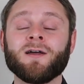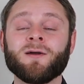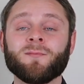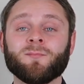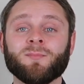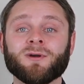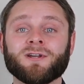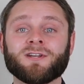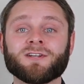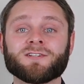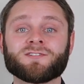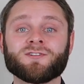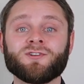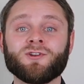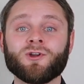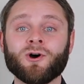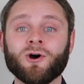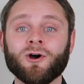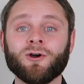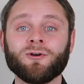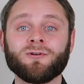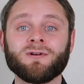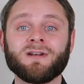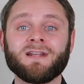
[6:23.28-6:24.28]
Because
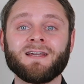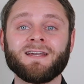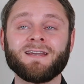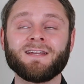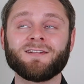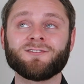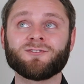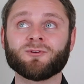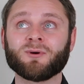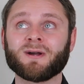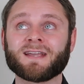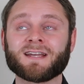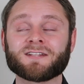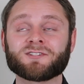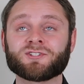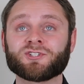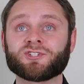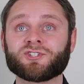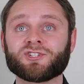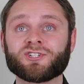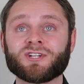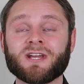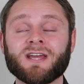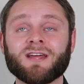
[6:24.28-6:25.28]
not only do I get to
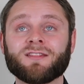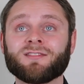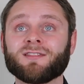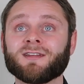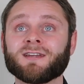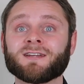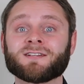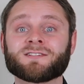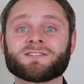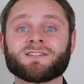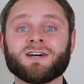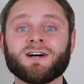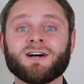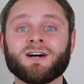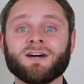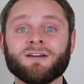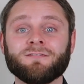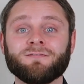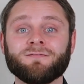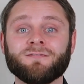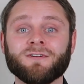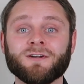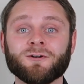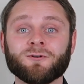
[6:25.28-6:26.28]
share things that I
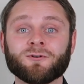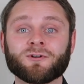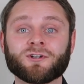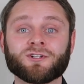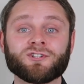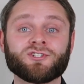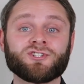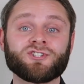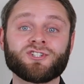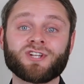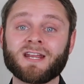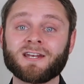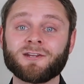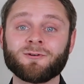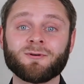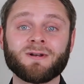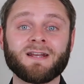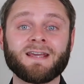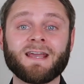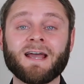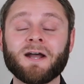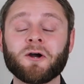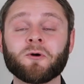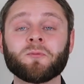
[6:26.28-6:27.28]
feel can
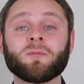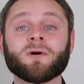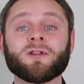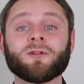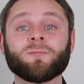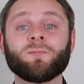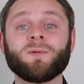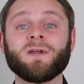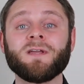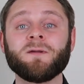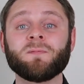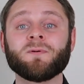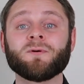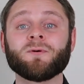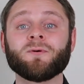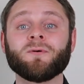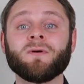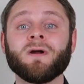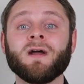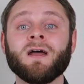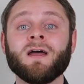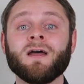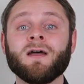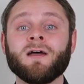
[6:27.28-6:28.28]
genuinely help other
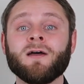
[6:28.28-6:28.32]
people,